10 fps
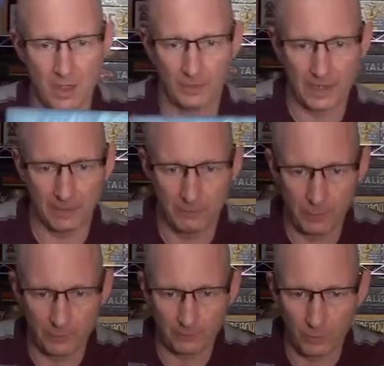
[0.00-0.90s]
We got a
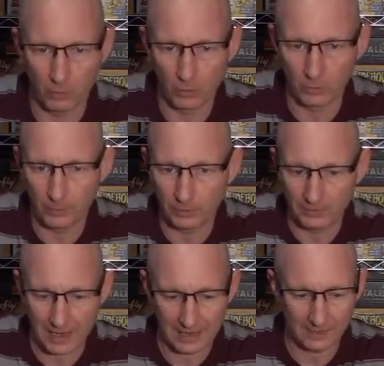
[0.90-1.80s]
beautiful whirlpool
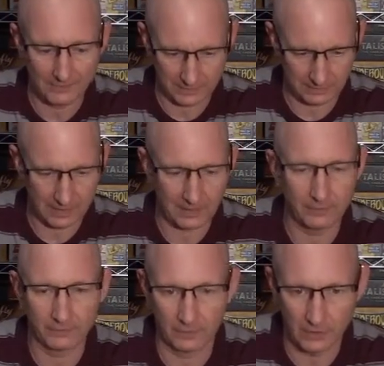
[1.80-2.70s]
tile. This is kind
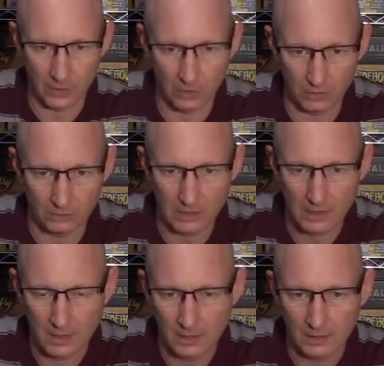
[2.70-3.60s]
of really cool.
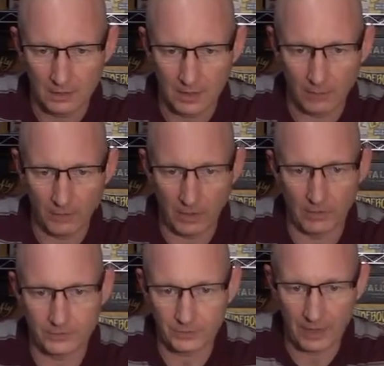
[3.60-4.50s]
And we
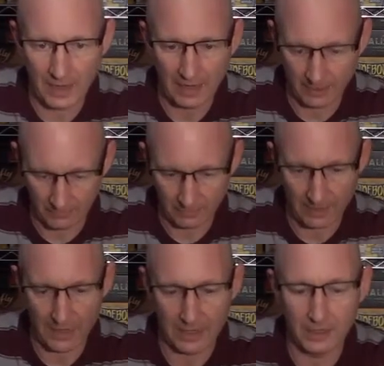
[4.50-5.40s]
also have
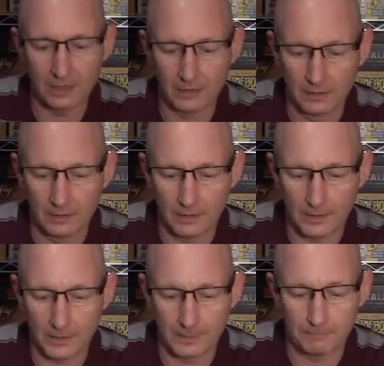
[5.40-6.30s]
a
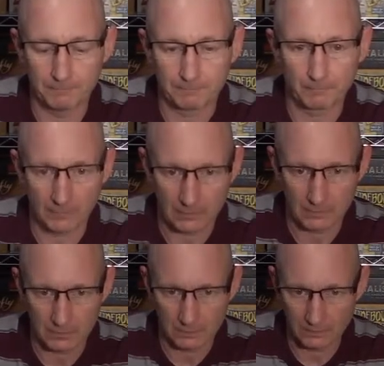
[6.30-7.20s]

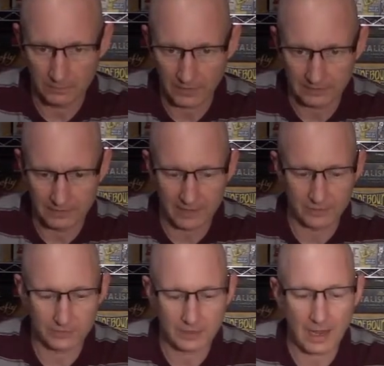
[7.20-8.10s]
looks like a
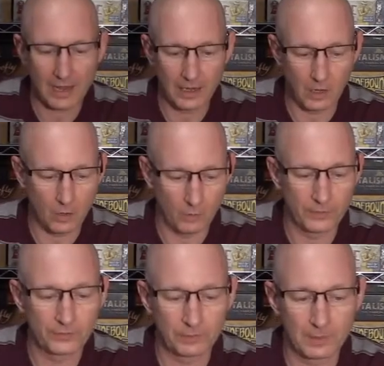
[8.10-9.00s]
desert tile with
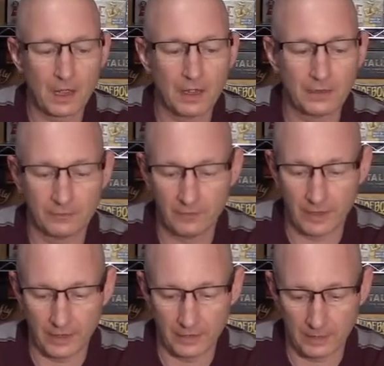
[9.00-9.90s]
some kind of
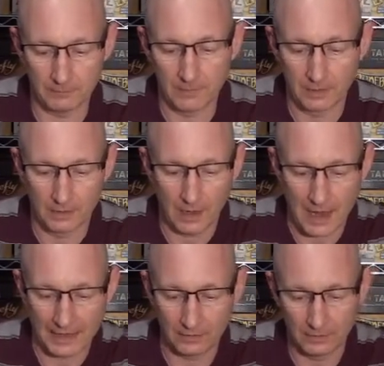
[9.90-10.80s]
a
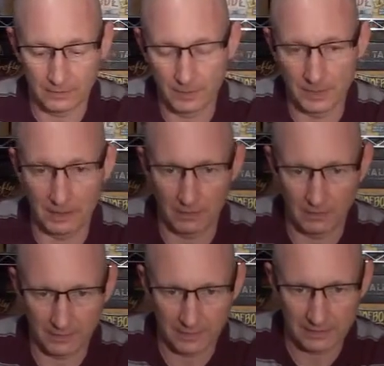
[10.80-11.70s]
idol in the middle
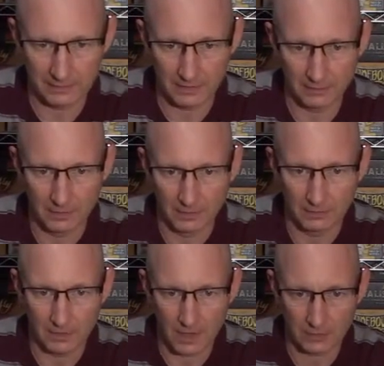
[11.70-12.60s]
that has been
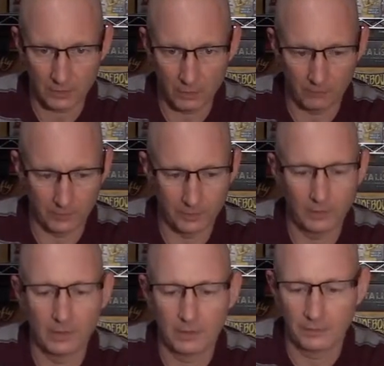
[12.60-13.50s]
knocked
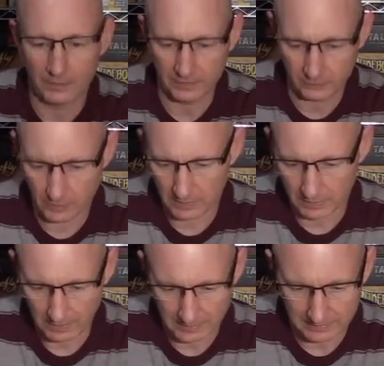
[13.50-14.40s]
over. This
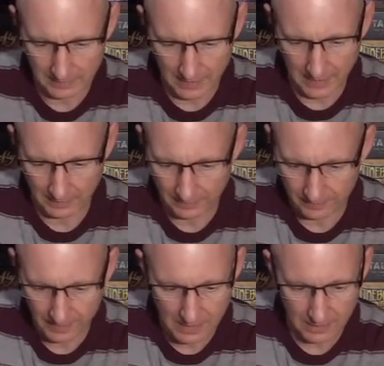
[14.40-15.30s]
one is, I
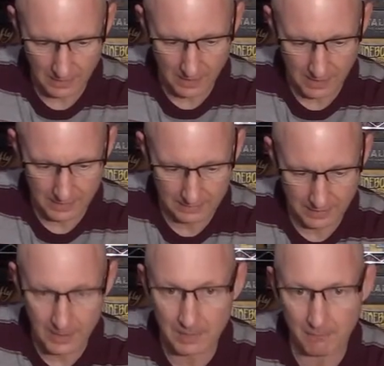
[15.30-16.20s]
think, a
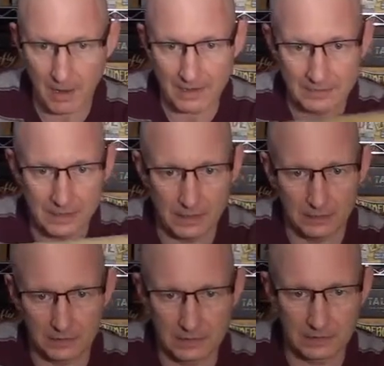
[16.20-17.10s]
10x10.
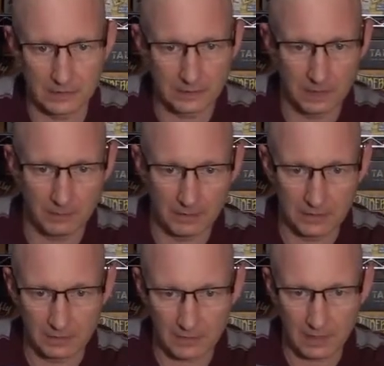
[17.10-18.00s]
Yes, this is a
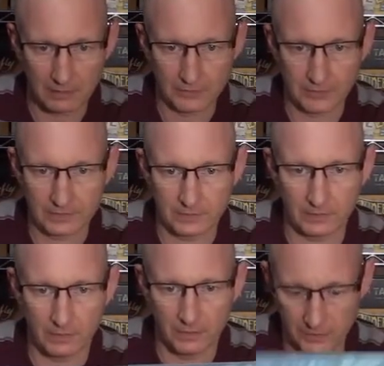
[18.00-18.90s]
10x10 tile, so this is a
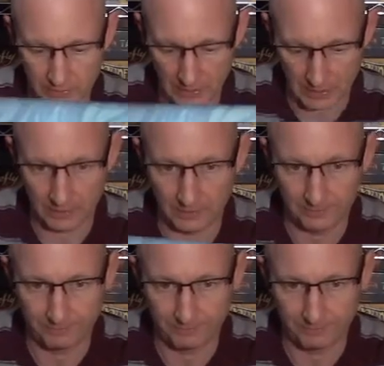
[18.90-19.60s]
large tile.